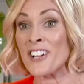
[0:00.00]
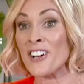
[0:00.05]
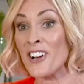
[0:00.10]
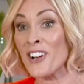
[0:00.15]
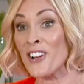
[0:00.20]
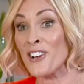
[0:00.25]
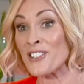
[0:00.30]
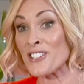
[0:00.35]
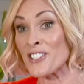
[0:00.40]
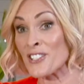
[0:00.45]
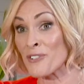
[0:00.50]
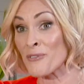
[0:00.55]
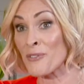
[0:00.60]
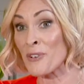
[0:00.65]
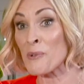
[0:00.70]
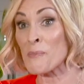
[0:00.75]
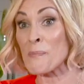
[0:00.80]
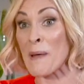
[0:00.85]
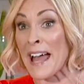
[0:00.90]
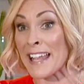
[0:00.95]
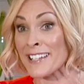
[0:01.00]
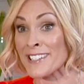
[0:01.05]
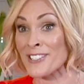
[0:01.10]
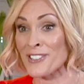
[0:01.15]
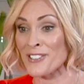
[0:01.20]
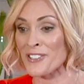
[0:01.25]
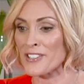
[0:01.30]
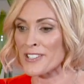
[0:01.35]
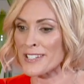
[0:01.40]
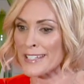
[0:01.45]
our house, it's a real
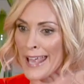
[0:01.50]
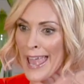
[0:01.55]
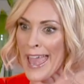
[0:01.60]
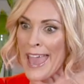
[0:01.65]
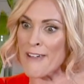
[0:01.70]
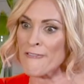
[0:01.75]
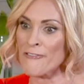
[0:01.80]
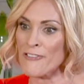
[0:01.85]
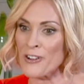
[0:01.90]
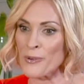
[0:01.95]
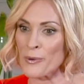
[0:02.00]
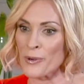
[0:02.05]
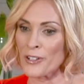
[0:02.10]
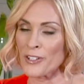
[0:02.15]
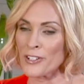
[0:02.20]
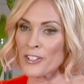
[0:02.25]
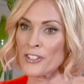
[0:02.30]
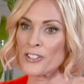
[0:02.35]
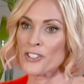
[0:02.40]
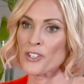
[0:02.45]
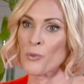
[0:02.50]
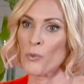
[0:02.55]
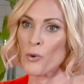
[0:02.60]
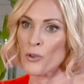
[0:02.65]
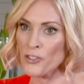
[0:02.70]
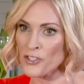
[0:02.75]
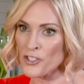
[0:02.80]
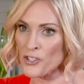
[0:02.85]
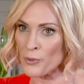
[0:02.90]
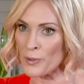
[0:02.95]
battle to get everyone to
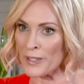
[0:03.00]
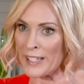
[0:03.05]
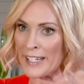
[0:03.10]
want to